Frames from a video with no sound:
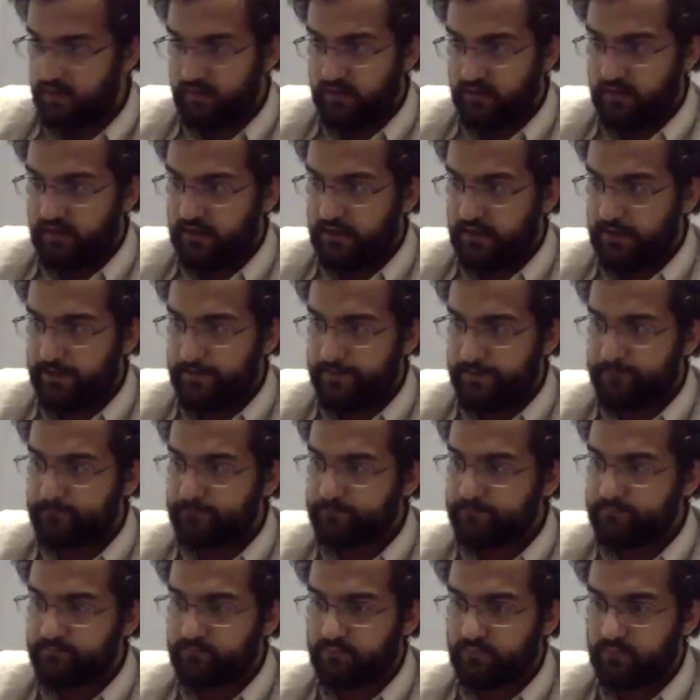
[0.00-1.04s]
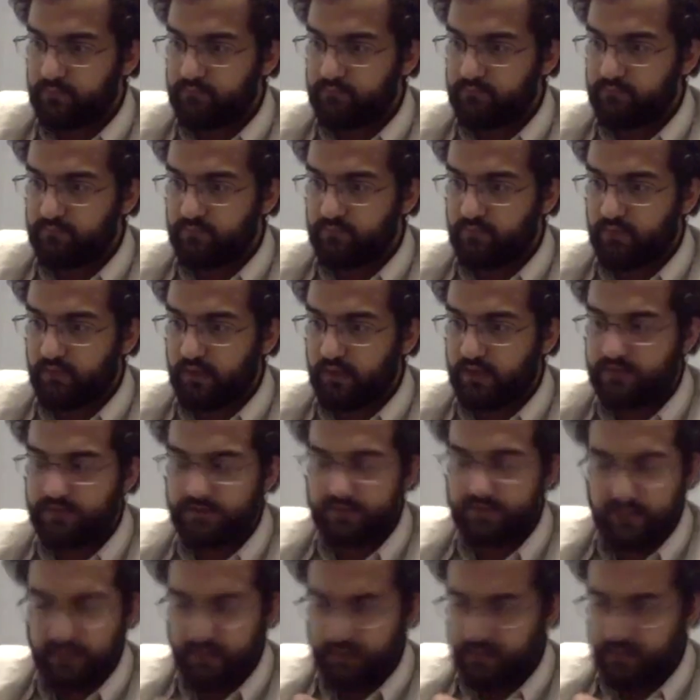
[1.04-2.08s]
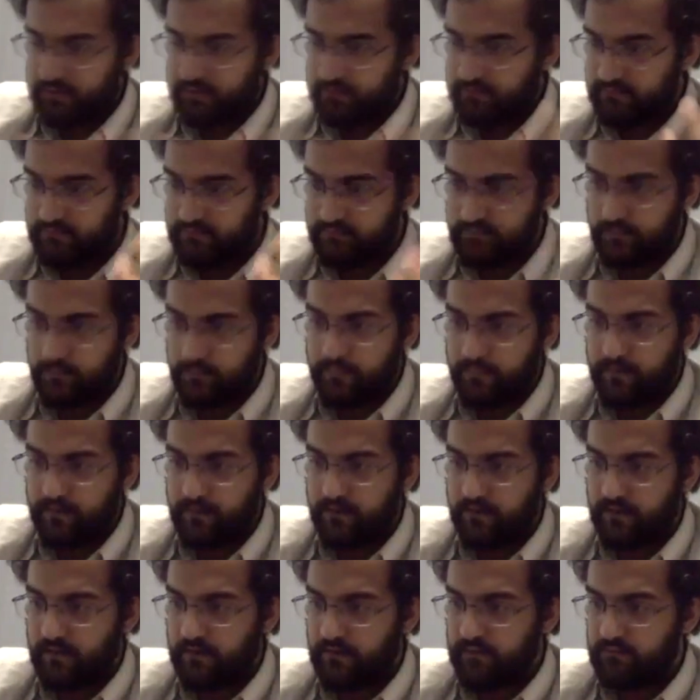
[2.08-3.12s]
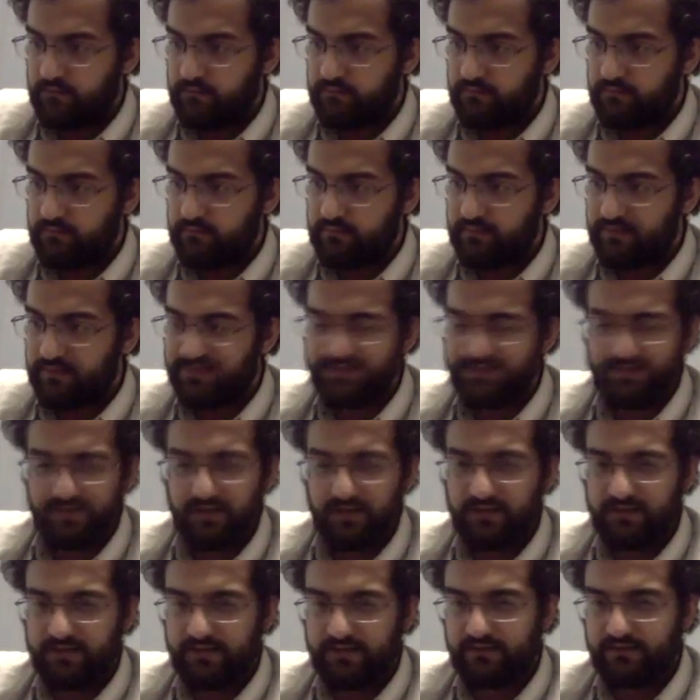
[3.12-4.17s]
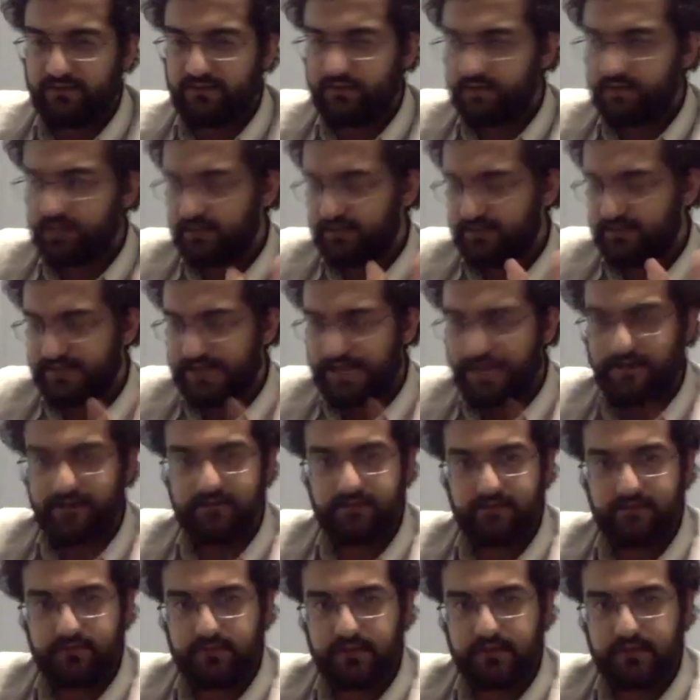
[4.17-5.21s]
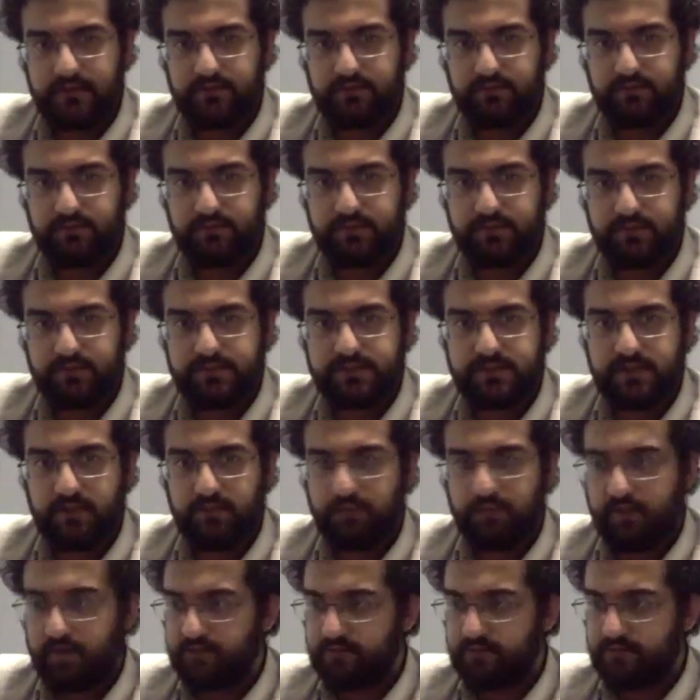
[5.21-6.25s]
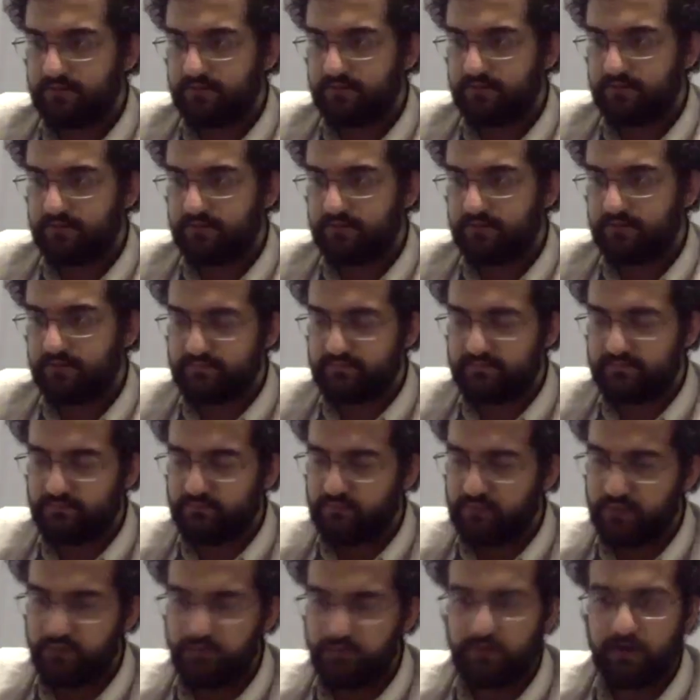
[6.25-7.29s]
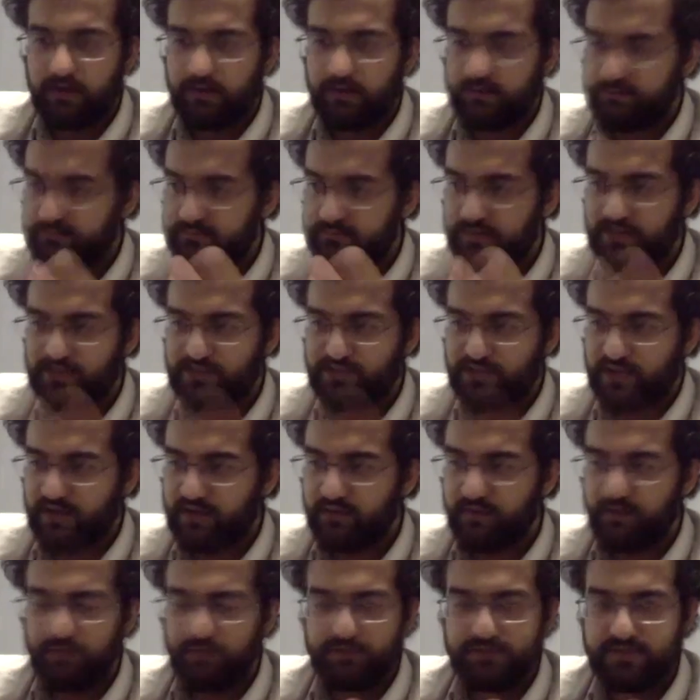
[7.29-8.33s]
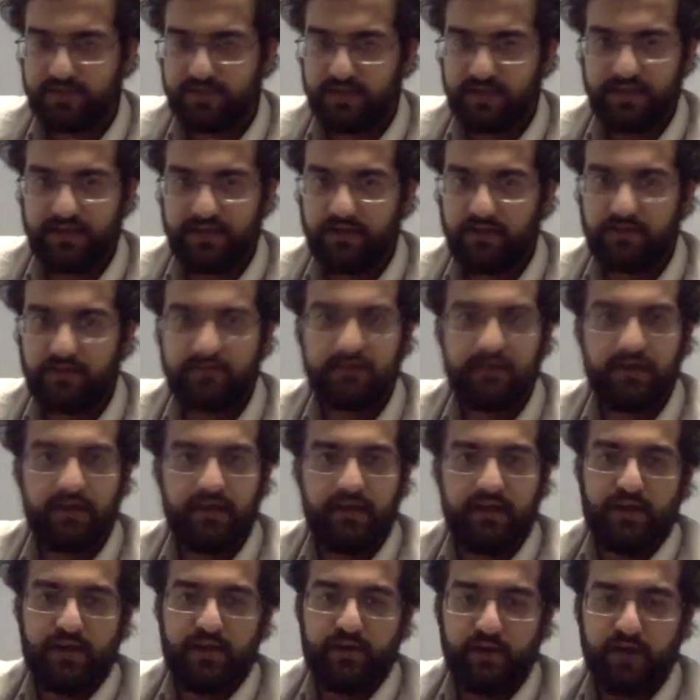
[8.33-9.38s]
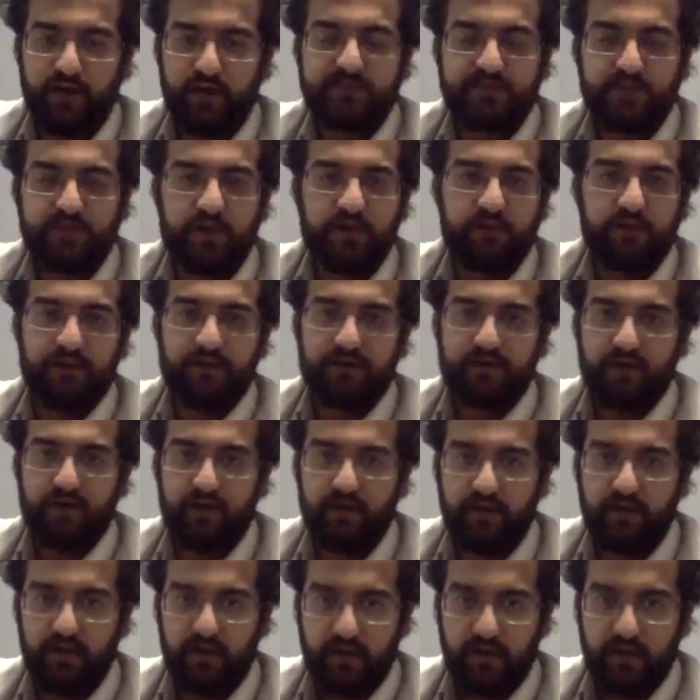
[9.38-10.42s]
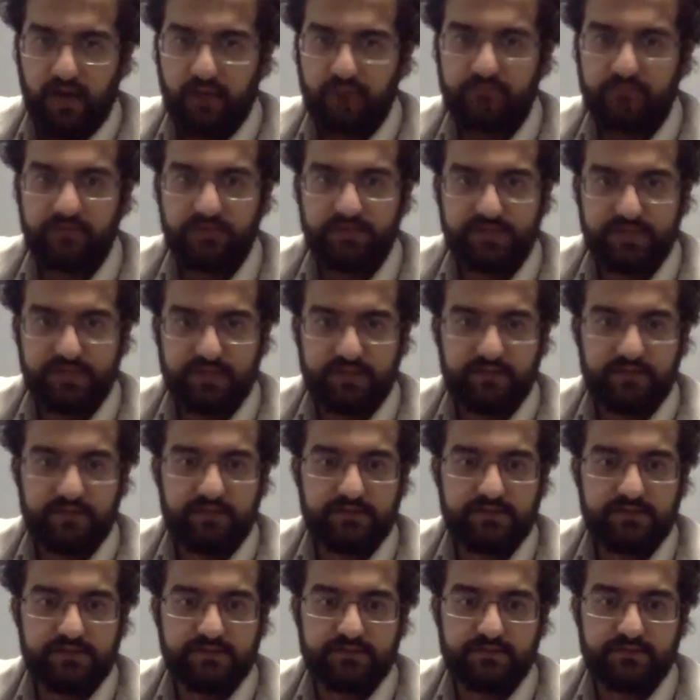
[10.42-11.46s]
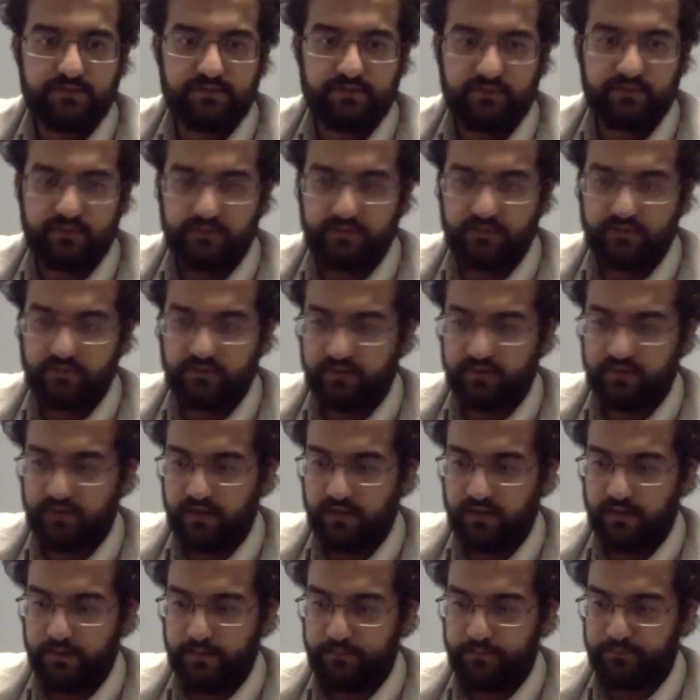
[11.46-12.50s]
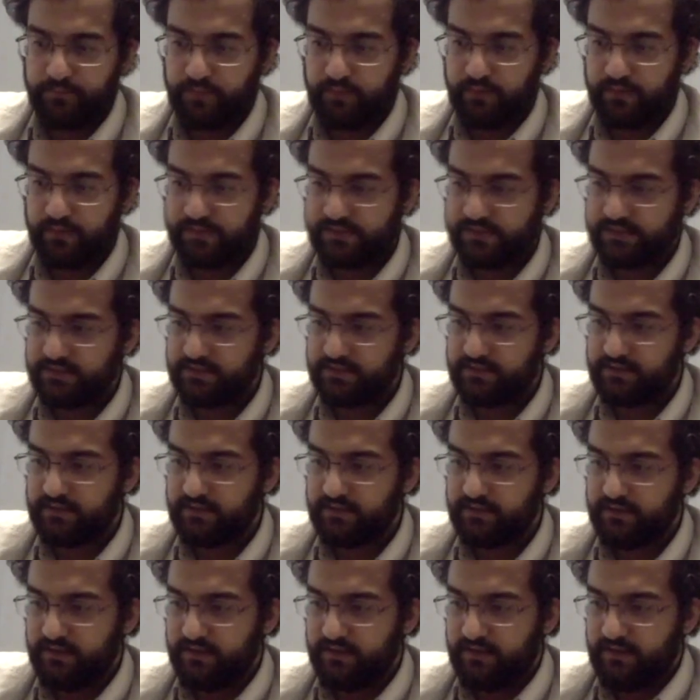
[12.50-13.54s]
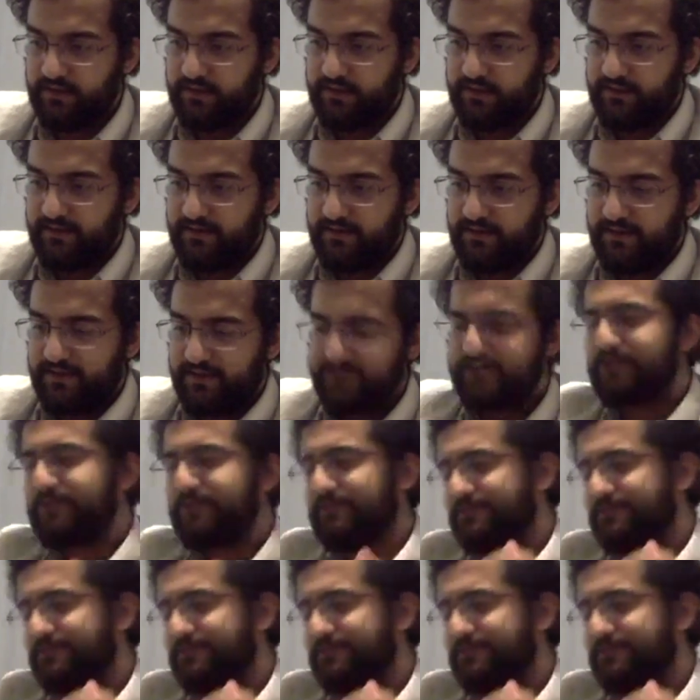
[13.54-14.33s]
I just gonna, it's not definitely exactly related to BCI, but whenever I talk about BCI, I cannot not talk about optogenetics, or basically it's a